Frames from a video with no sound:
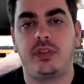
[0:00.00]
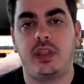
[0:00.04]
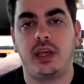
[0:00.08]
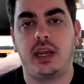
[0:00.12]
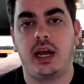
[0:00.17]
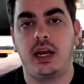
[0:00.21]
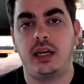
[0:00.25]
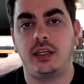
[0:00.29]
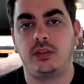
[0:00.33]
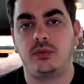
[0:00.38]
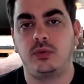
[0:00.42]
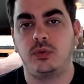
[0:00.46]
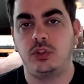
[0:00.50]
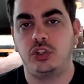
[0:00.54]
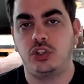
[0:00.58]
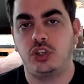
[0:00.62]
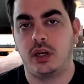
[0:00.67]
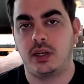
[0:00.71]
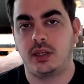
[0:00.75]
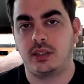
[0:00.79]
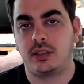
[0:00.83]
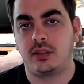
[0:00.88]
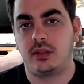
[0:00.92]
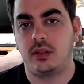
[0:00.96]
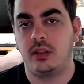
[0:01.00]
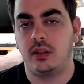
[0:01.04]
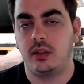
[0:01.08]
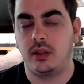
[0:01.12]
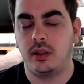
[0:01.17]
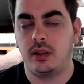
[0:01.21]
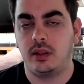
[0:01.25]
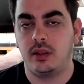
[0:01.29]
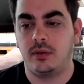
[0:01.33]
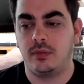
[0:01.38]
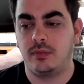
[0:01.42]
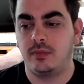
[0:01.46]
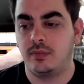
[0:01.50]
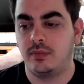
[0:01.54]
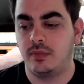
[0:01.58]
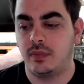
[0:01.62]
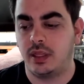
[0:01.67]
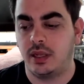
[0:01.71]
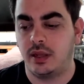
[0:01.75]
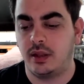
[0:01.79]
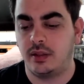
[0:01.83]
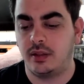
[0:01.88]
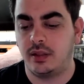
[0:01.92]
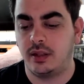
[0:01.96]
guys would just,
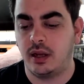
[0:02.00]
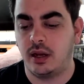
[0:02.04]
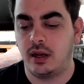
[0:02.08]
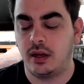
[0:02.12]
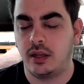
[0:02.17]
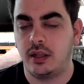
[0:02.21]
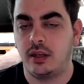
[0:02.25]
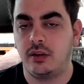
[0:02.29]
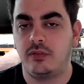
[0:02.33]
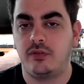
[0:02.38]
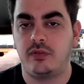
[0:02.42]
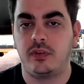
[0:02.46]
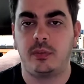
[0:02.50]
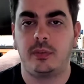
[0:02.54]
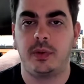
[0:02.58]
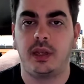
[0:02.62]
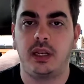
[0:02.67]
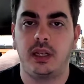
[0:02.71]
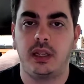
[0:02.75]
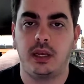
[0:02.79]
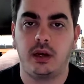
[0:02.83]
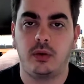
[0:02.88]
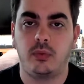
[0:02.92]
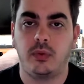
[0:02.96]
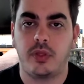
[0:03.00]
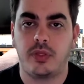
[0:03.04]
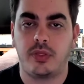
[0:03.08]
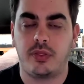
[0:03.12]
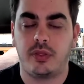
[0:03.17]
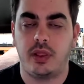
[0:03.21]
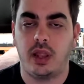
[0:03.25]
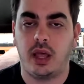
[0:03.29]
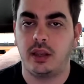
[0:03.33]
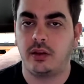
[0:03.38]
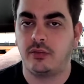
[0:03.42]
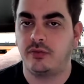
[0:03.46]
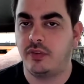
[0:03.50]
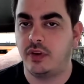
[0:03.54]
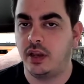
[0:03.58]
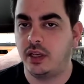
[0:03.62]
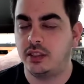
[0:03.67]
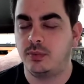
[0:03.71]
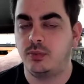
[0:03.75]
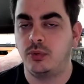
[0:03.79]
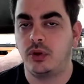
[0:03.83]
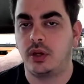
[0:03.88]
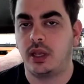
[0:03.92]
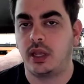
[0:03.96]
they are really familiar with like
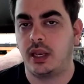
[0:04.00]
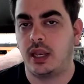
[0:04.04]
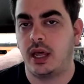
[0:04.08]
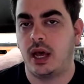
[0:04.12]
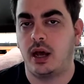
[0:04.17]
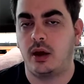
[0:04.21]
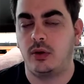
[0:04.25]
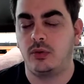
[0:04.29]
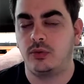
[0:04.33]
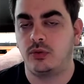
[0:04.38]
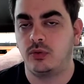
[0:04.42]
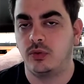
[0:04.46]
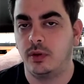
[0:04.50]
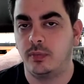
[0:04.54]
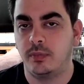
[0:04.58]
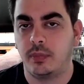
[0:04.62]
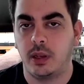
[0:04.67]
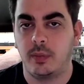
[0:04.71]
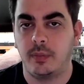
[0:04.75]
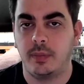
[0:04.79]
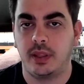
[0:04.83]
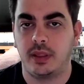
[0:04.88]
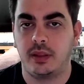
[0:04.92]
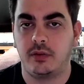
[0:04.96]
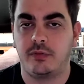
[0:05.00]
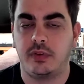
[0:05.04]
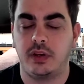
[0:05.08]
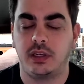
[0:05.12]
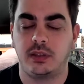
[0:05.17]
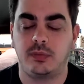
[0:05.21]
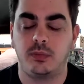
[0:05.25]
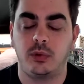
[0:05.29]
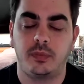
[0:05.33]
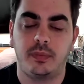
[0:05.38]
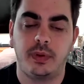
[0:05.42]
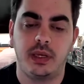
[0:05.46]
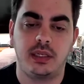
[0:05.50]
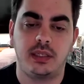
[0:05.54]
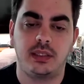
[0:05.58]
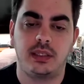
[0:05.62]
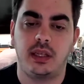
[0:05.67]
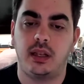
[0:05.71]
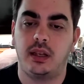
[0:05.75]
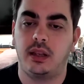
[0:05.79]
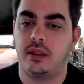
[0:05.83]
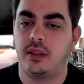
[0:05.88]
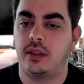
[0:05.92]
Facebook and how to implement the Facebook pixel,